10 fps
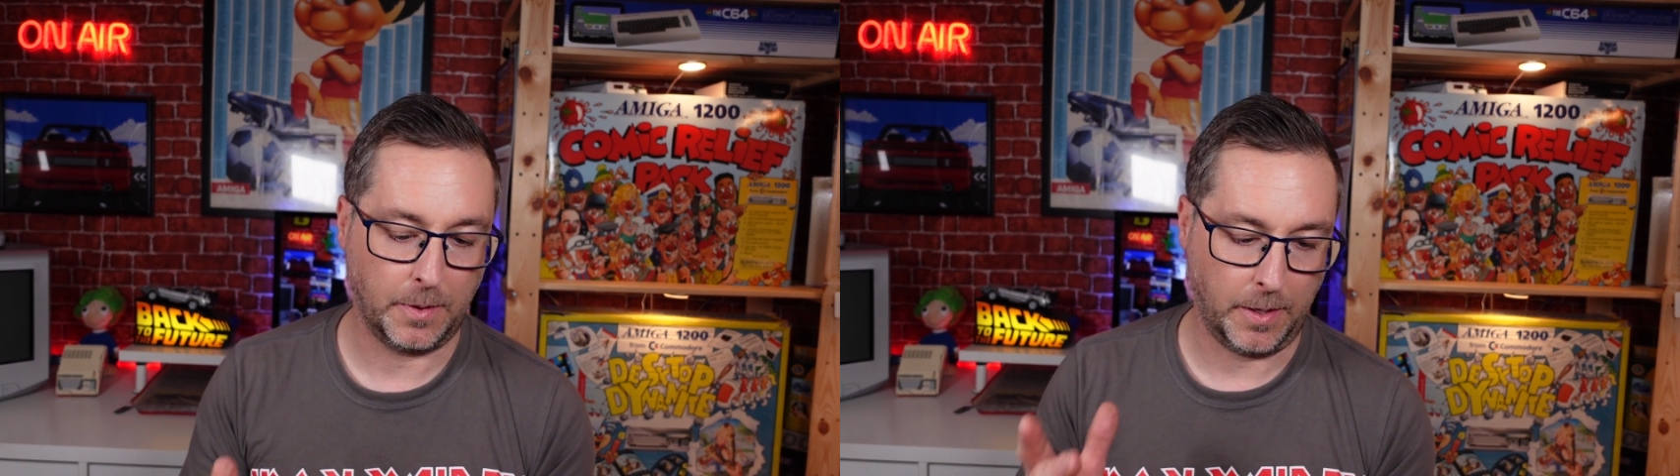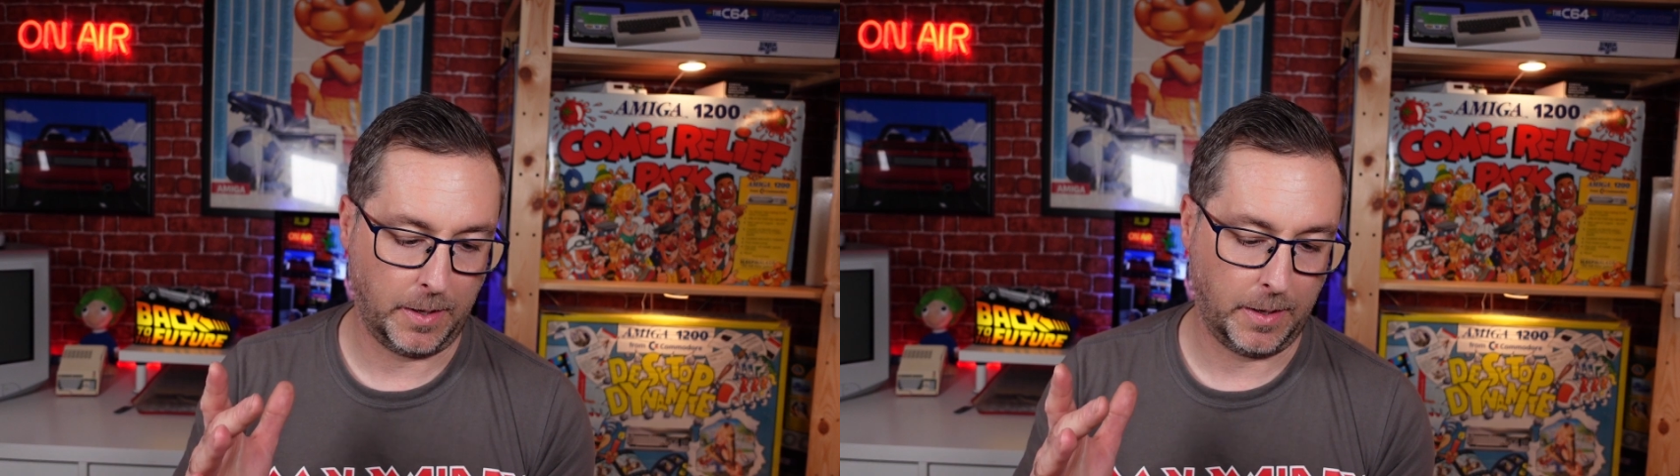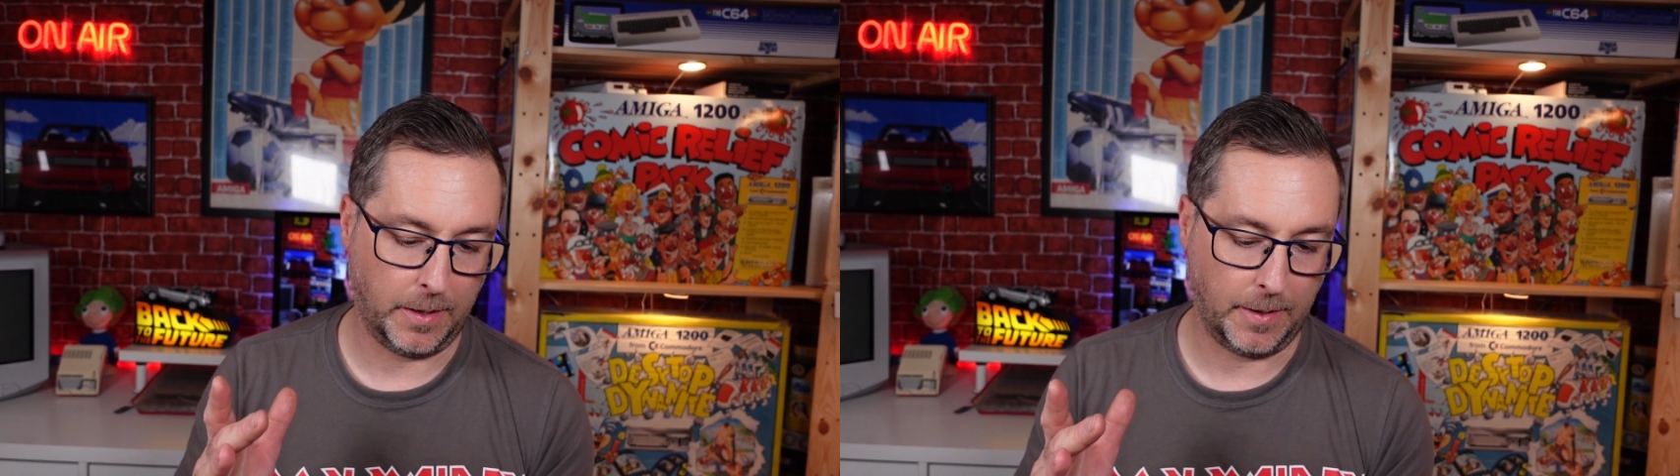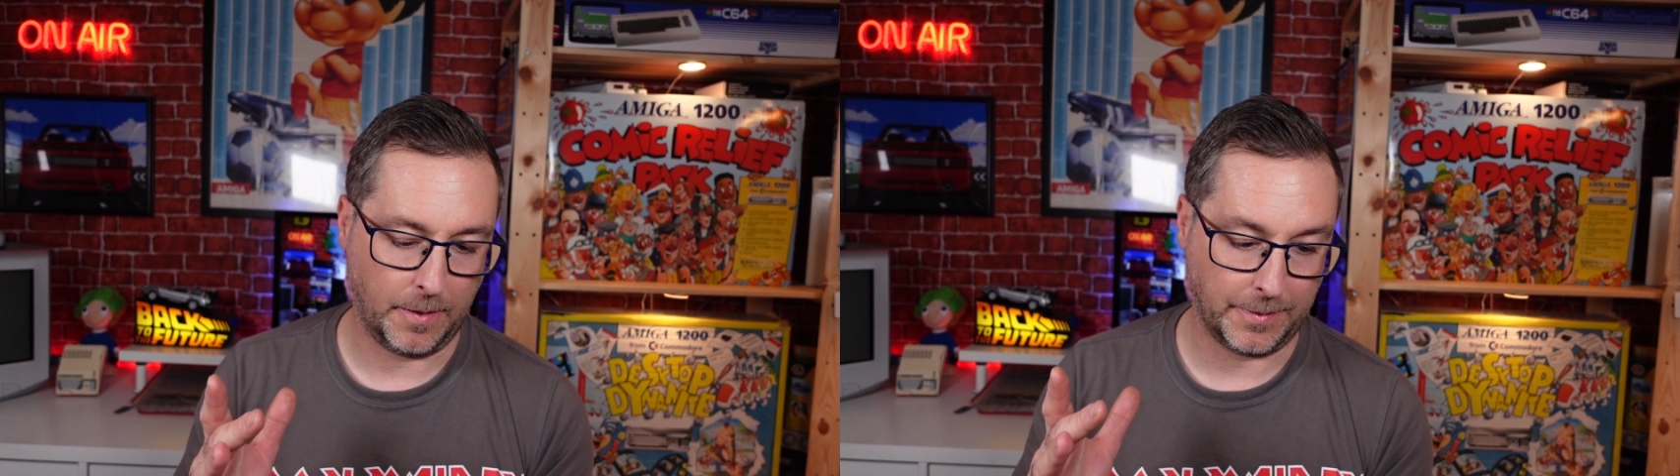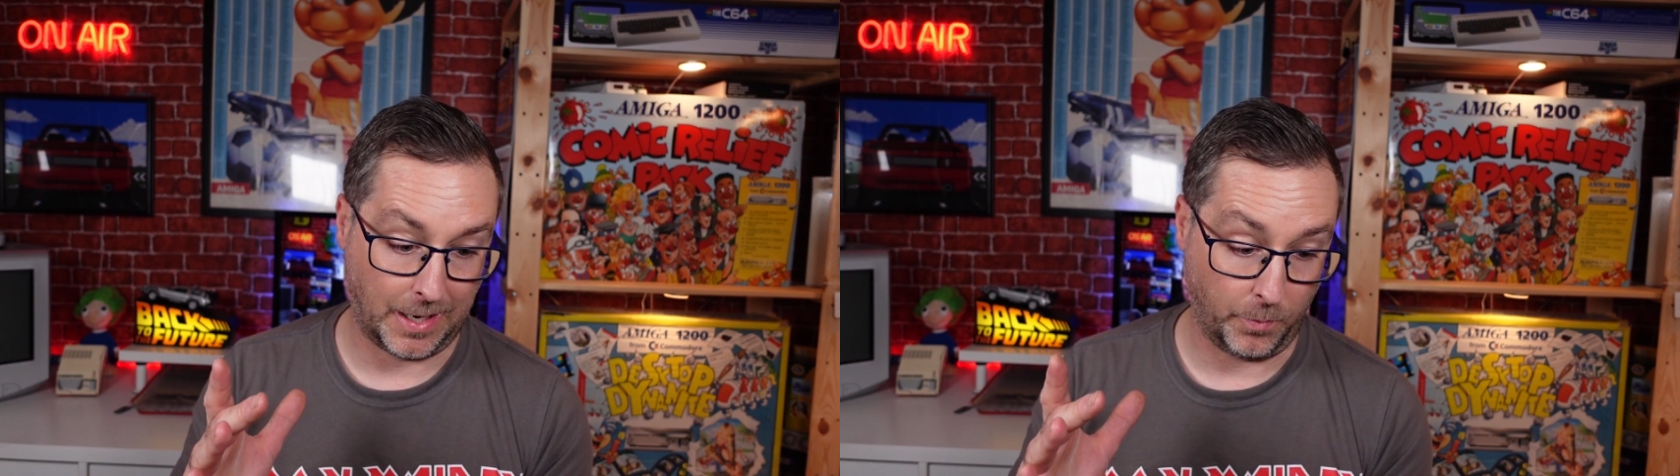
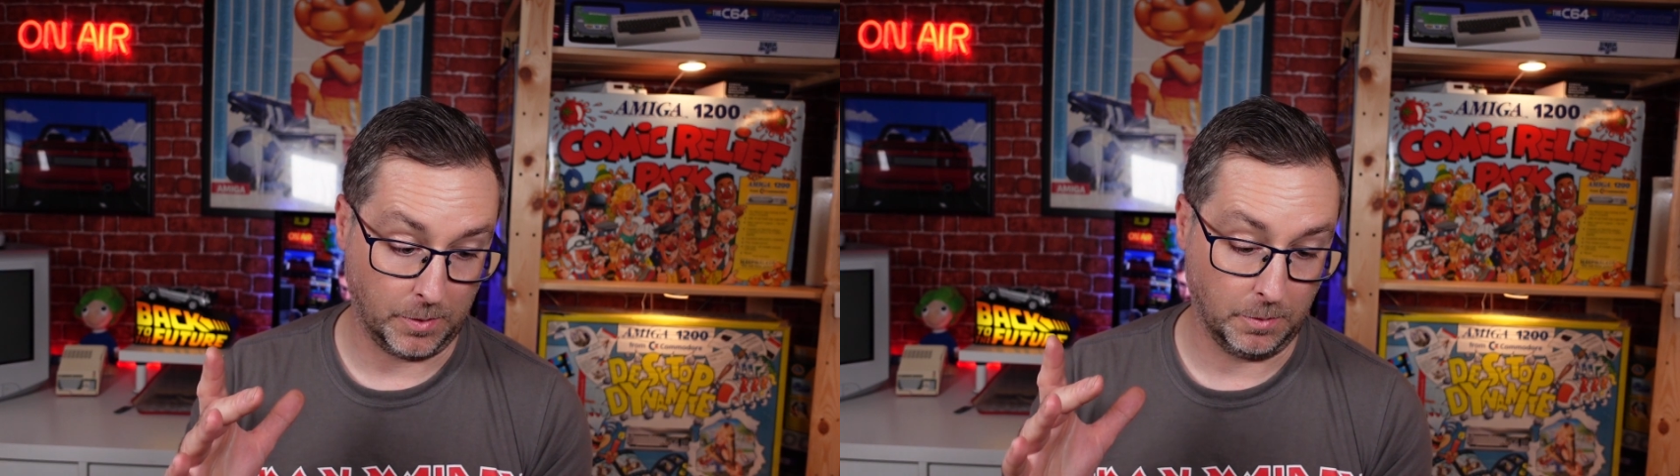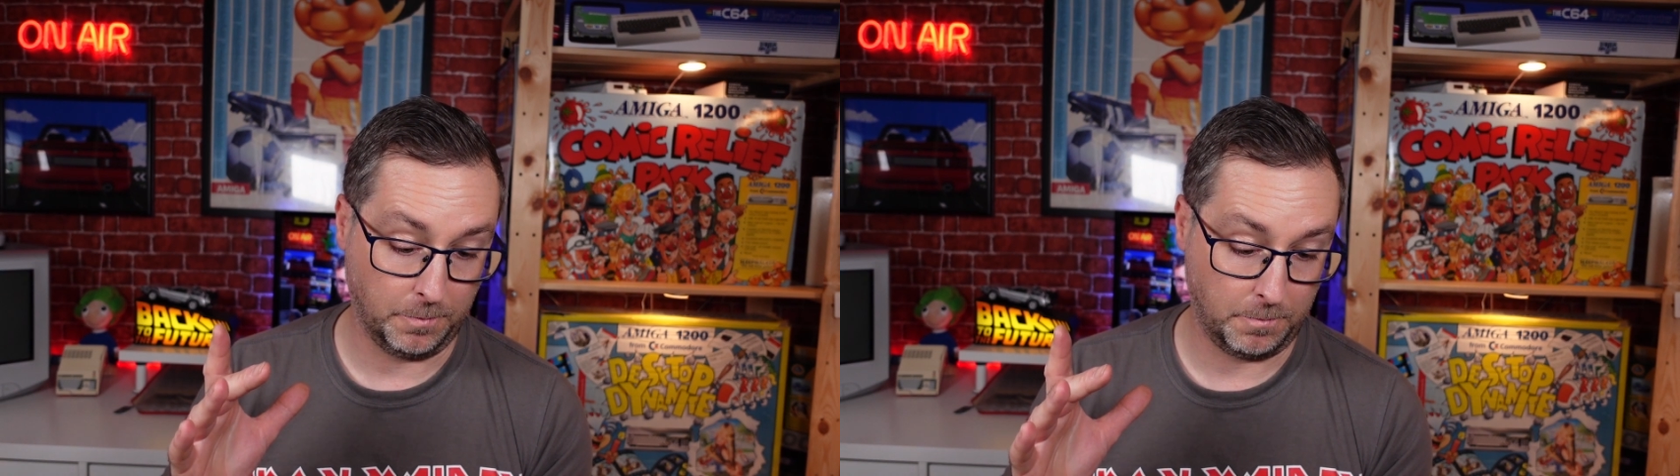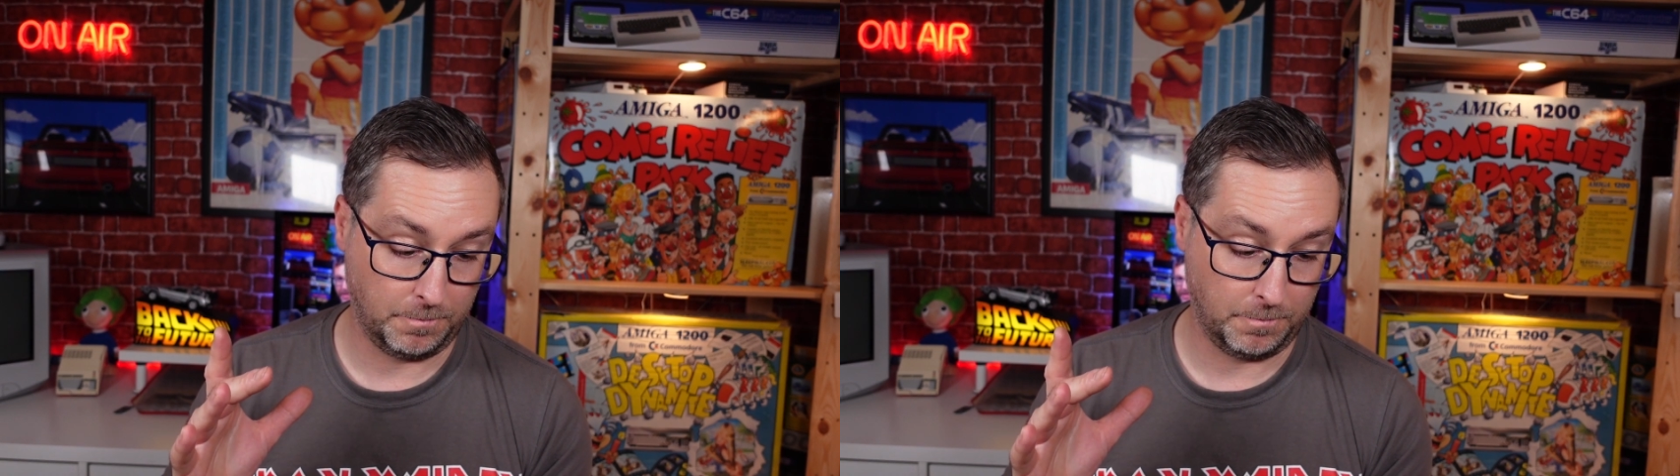that will